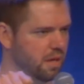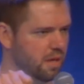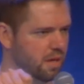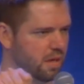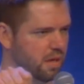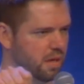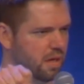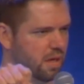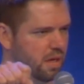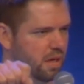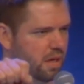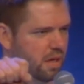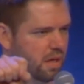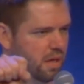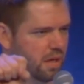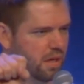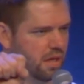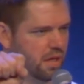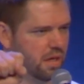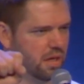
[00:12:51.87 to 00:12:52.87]

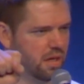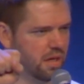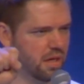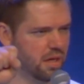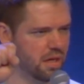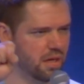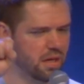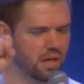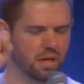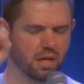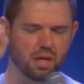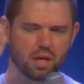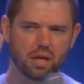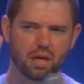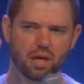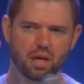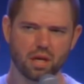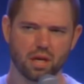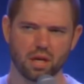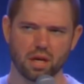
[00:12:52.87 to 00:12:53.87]

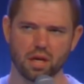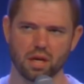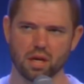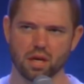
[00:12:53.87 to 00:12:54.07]
Nothing is said.